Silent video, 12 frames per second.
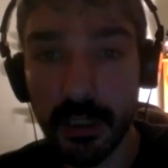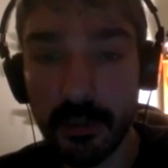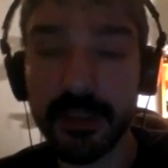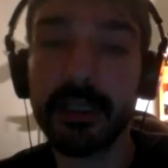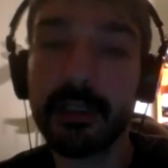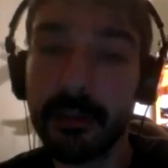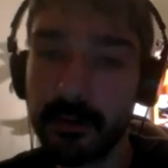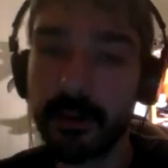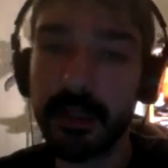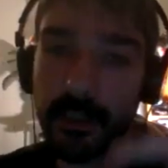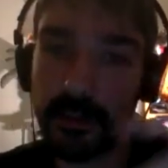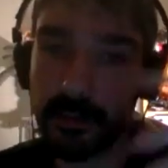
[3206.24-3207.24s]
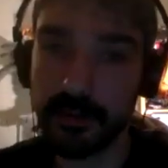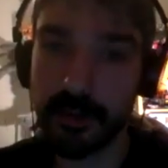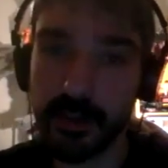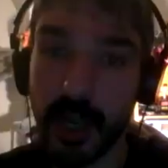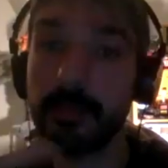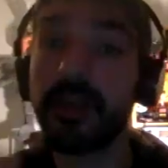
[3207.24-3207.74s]
like a
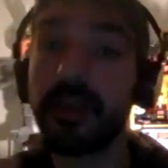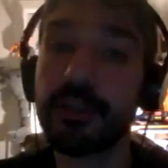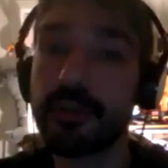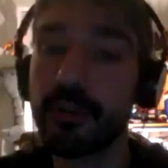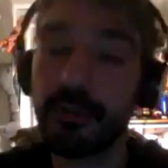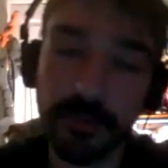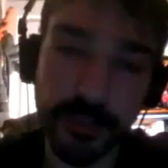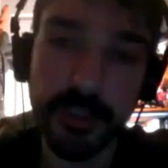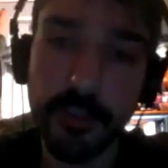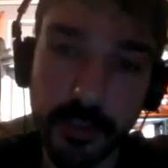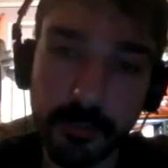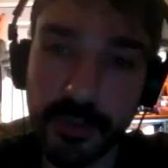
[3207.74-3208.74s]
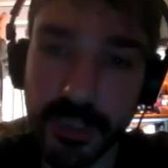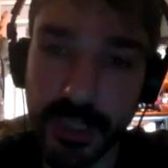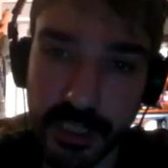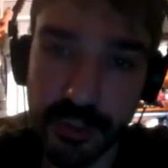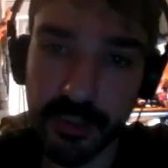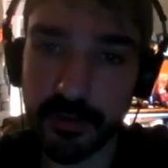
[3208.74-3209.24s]
denominational
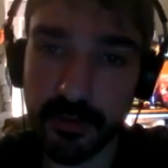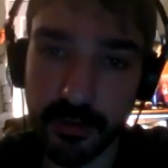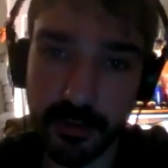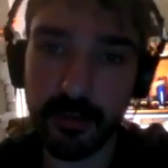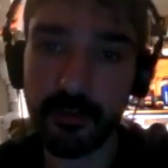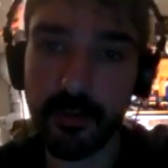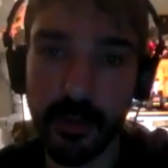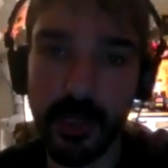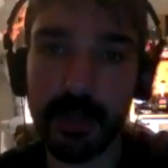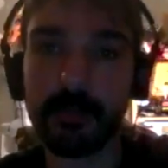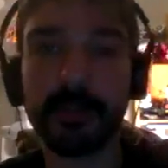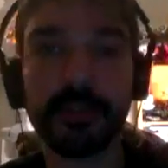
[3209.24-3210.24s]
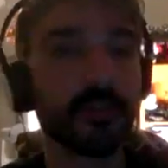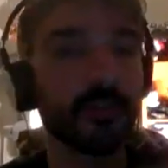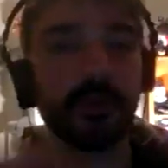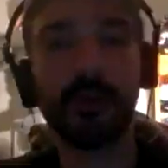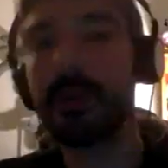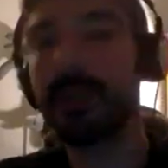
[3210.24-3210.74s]
interpretation of the Bible, because
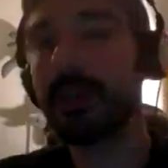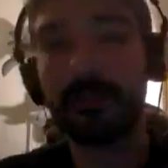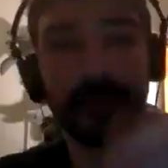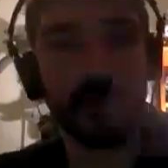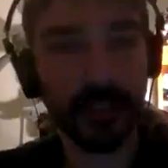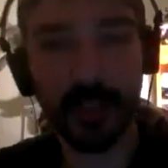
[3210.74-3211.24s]
there's so many different